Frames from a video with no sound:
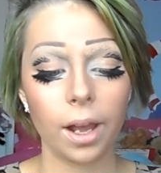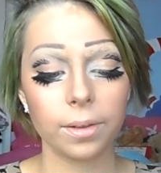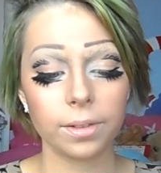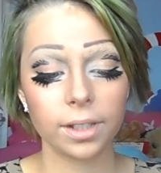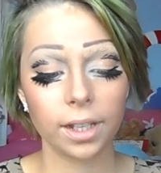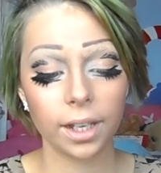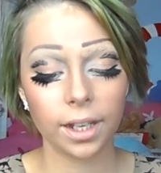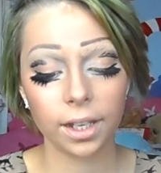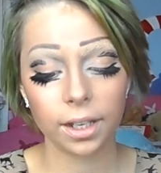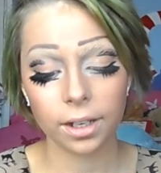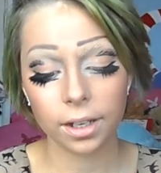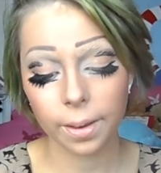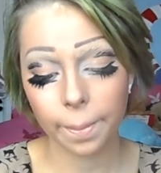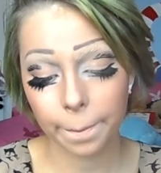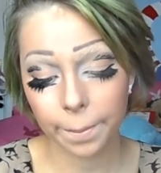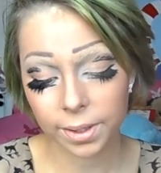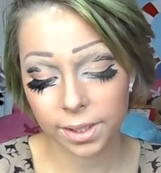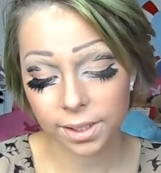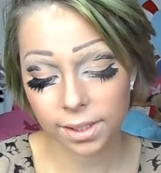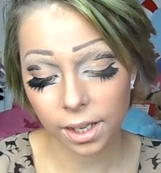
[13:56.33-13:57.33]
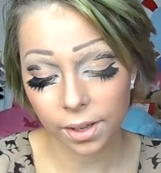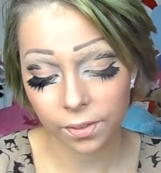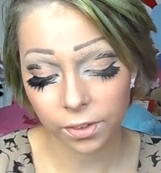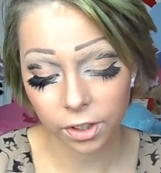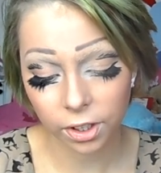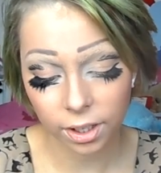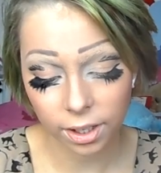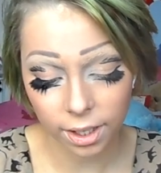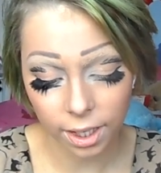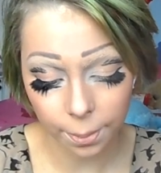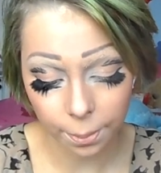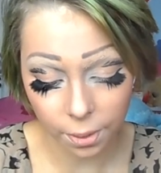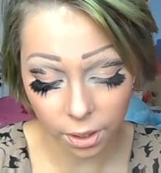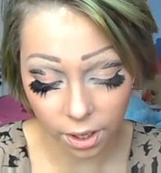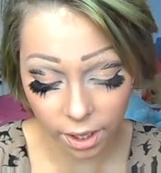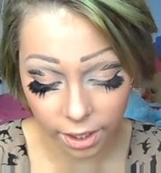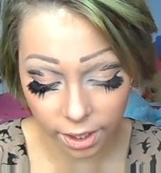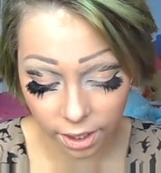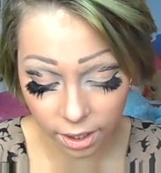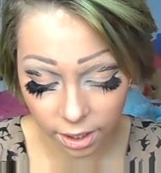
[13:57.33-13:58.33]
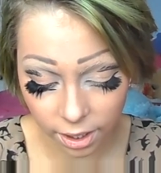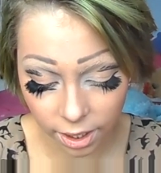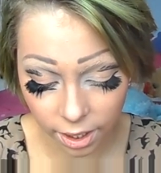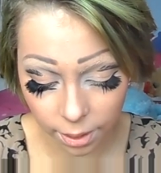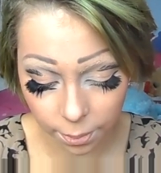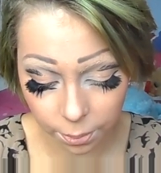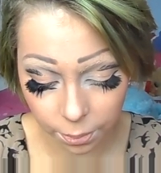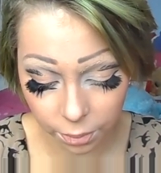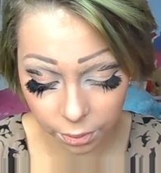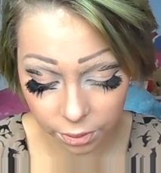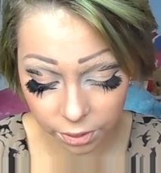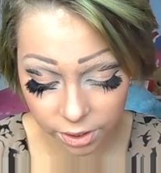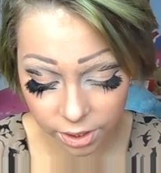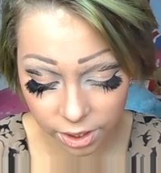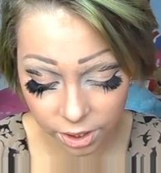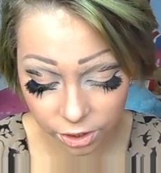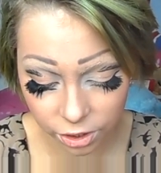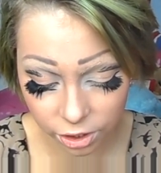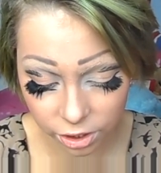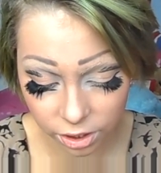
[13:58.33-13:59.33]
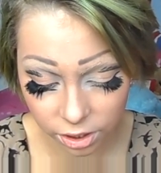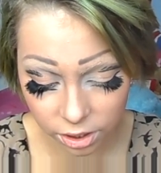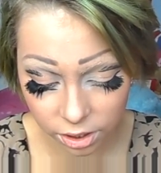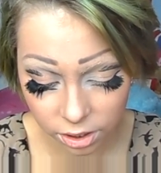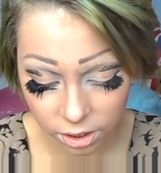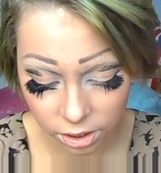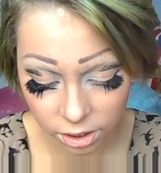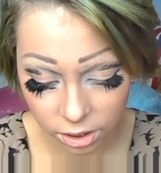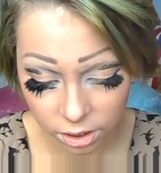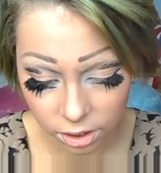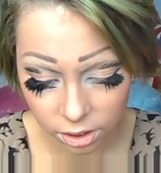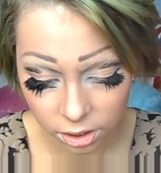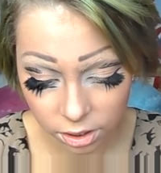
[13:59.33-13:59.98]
Now I'm taking number 7 lip liner in Precision.